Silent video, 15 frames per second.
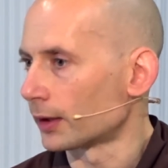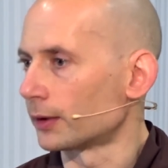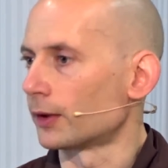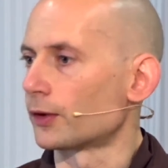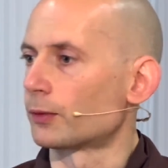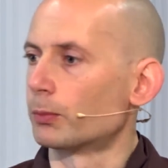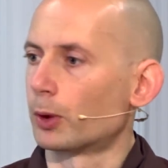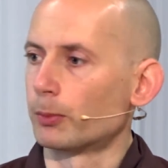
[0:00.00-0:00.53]
and
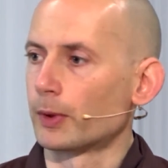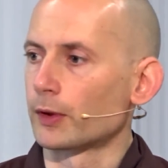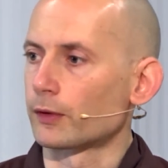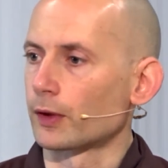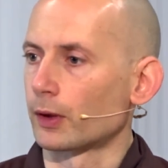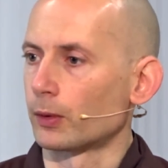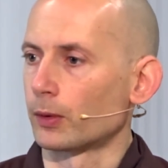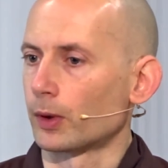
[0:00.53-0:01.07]
there's
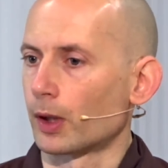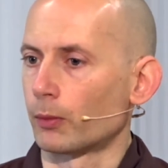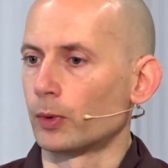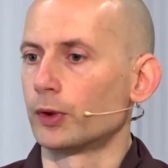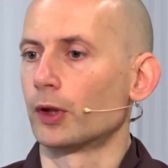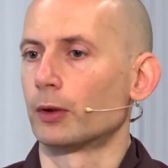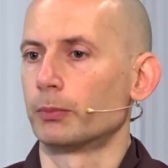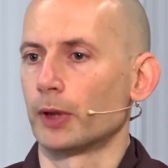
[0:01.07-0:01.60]
moments I
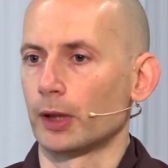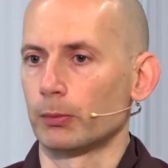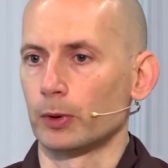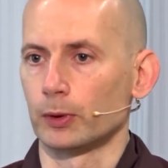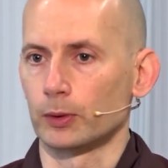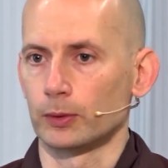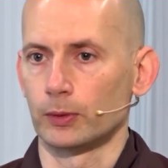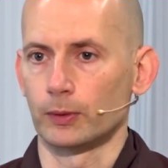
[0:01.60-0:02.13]
will not be
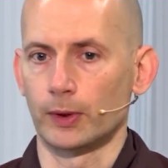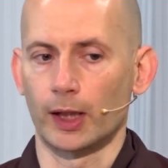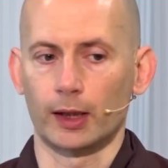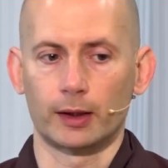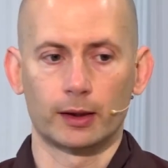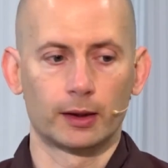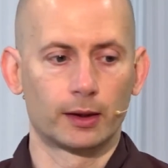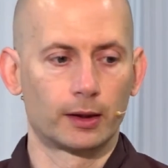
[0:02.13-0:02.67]
able to do
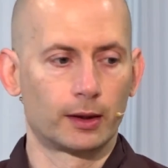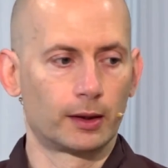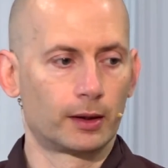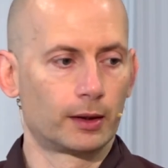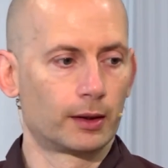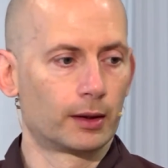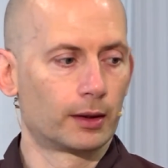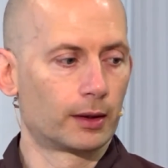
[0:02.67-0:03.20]

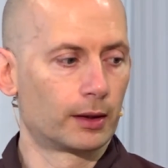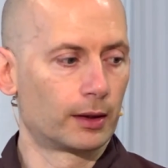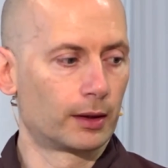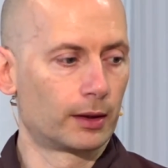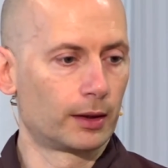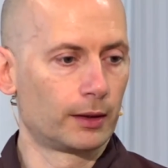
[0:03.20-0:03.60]
that.